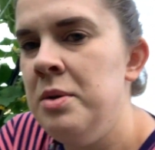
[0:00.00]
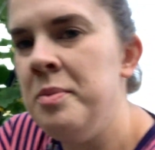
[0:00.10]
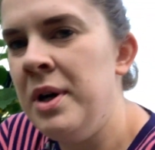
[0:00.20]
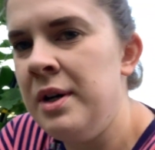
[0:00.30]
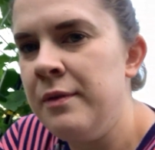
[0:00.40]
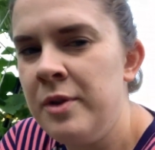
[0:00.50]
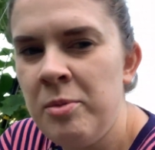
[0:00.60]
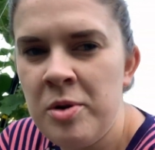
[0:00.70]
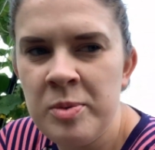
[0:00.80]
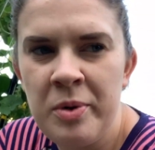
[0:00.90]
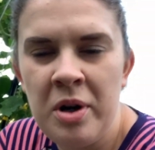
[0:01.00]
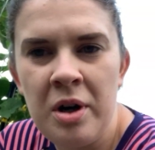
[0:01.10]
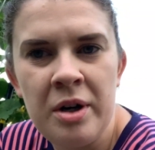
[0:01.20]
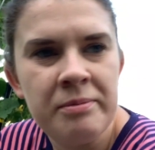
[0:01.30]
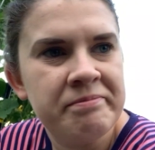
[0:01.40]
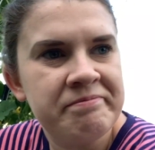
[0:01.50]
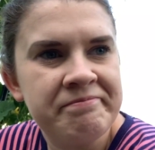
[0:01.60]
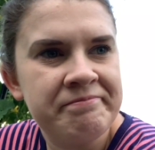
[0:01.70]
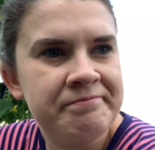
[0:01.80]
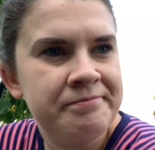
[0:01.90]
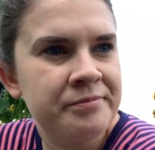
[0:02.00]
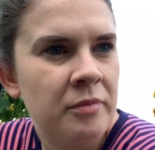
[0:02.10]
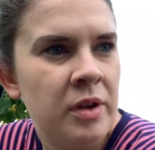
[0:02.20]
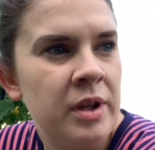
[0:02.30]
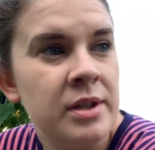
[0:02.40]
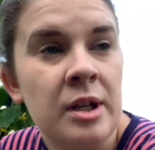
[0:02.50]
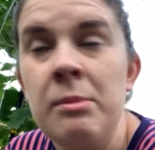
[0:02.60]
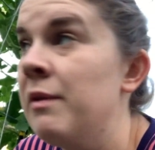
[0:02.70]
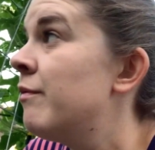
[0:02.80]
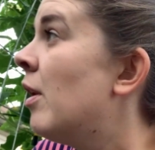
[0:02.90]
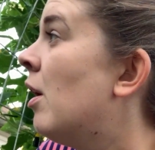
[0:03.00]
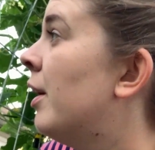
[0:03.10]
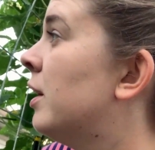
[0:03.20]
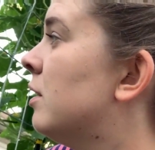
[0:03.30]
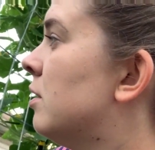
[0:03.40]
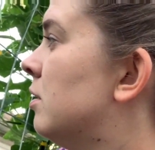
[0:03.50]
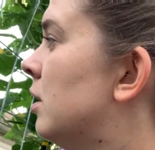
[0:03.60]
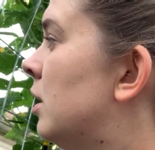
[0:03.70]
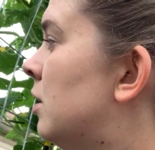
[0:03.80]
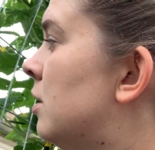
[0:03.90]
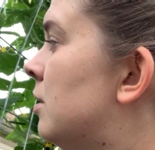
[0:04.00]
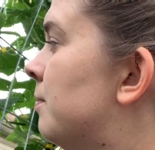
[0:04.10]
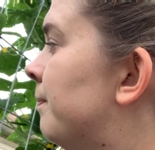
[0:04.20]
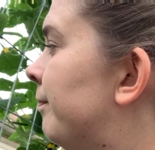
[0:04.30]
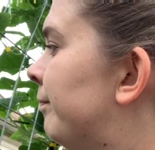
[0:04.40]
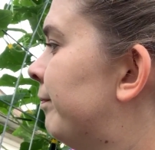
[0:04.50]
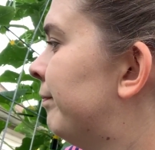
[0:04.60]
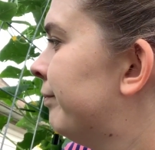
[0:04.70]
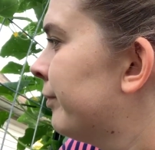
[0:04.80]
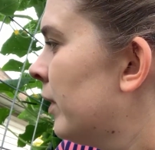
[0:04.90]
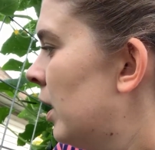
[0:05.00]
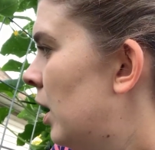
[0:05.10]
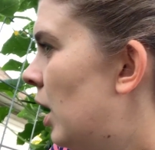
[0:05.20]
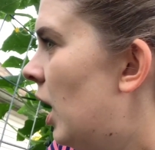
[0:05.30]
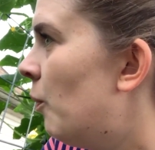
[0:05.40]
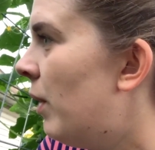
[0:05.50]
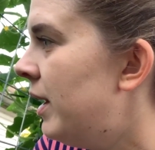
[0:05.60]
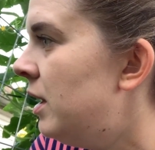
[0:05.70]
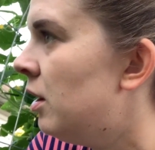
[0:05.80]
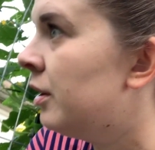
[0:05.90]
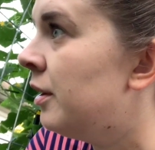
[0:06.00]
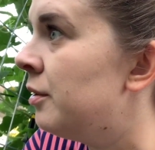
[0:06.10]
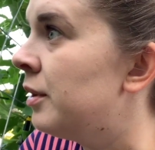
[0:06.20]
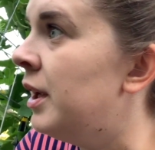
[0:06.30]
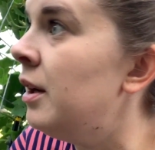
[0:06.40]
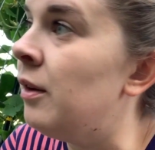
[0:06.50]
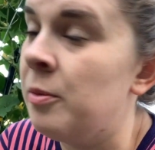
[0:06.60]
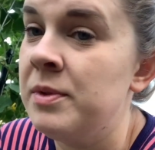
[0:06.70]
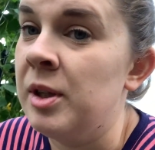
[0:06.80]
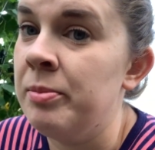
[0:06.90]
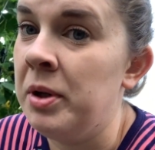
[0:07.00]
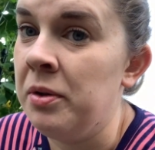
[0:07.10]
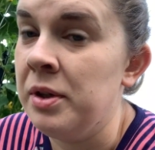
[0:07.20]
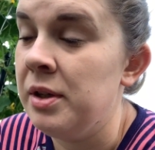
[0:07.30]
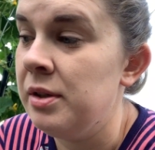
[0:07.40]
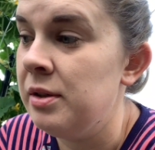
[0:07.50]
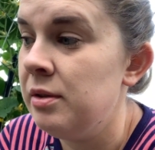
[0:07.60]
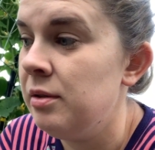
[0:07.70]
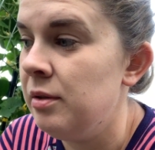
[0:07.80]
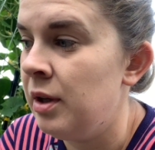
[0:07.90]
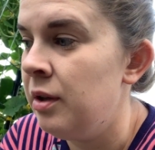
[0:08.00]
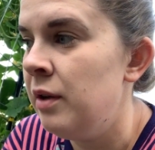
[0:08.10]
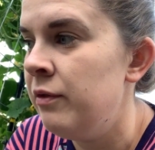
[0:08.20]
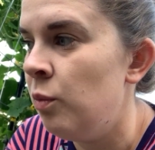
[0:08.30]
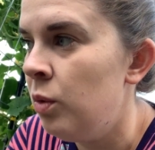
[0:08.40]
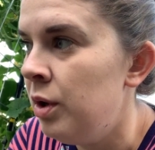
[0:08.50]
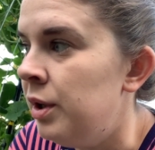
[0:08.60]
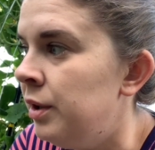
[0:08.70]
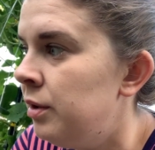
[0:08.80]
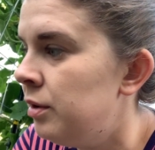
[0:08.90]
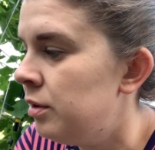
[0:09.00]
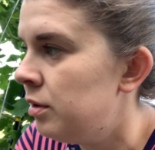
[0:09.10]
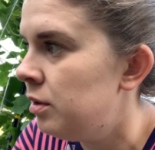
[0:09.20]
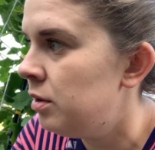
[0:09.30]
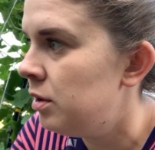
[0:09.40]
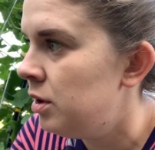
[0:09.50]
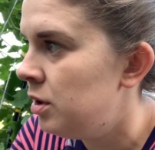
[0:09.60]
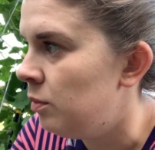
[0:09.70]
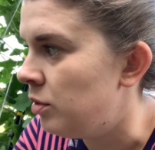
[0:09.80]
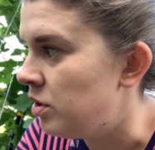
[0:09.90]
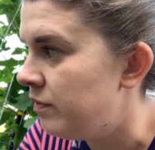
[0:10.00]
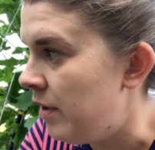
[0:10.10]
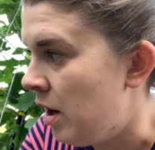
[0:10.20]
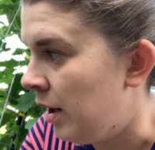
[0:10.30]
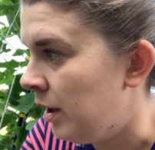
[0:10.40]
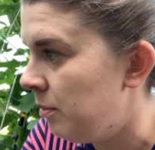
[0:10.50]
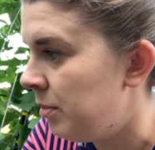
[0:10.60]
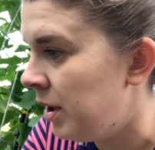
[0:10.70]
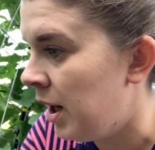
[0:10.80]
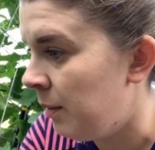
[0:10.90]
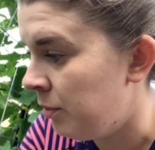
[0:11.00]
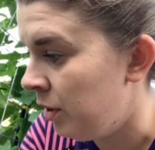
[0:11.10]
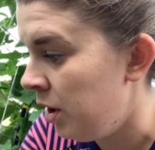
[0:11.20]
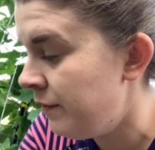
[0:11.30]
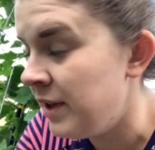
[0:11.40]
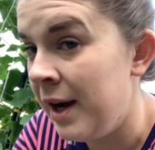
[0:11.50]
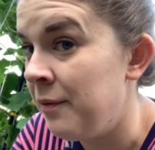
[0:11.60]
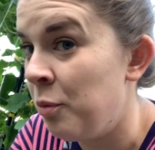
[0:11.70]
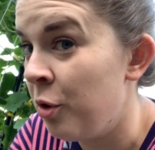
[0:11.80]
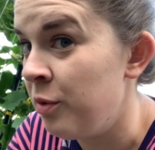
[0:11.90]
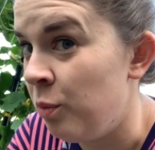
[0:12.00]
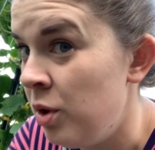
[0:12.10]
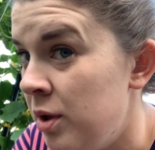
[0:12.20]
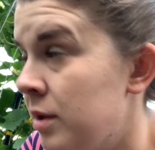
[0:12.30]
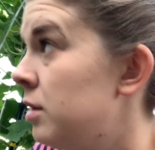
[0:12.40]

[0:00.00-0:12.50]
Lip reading: But for the most part, I think it's gonna be fine. I'm waiting on another cantaloupe to get pollinated. I only have the one, which is fine, but I would love to have more than one.